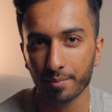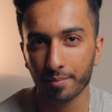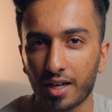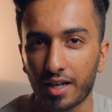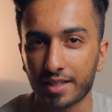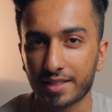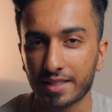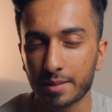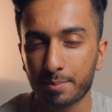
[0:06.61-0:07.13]

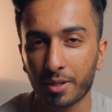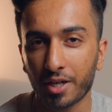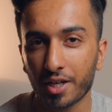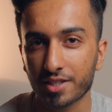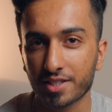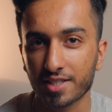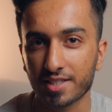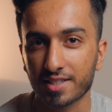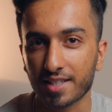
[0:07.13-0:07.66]
I did
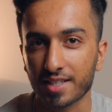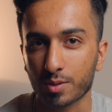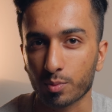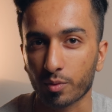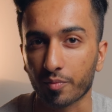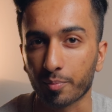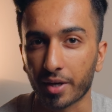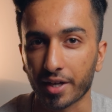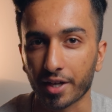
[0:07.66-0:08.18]
purchase this
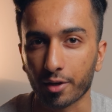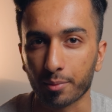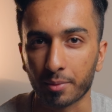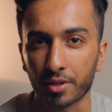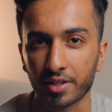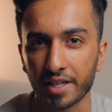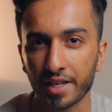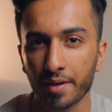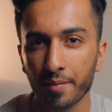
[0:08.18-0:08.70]
with my own
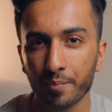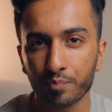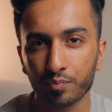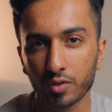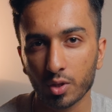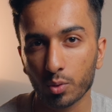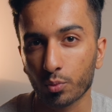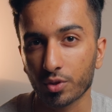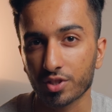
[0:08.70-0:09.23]
money,
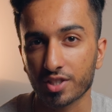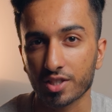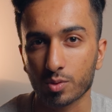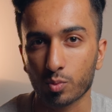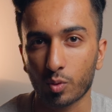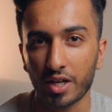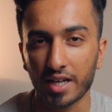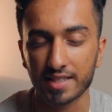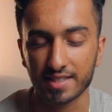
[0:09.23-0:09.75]
which is
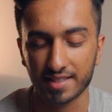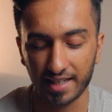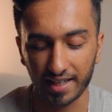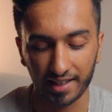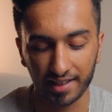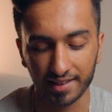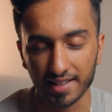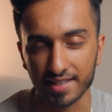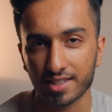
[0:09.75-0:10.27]
why it's
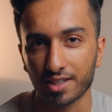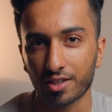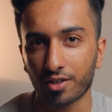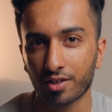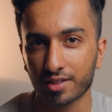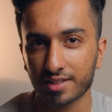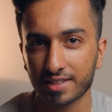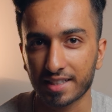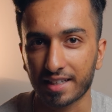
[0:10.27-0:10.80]
taken this
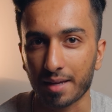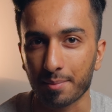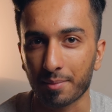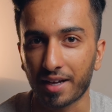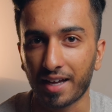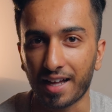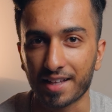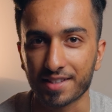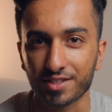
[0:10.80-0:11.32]
long to get my
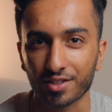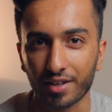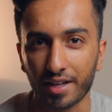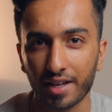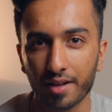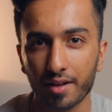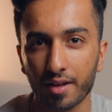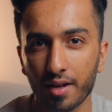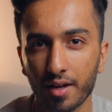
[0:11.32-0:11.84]
hands on
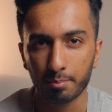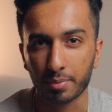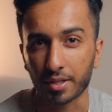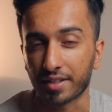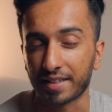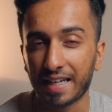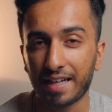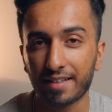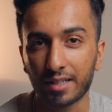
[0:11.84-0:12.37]
it. But
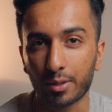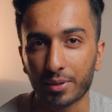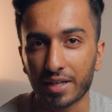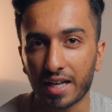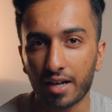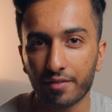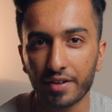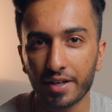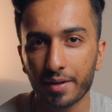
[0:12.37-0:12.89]
now that we
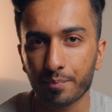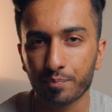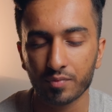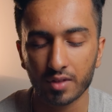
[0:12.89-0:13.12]
have it,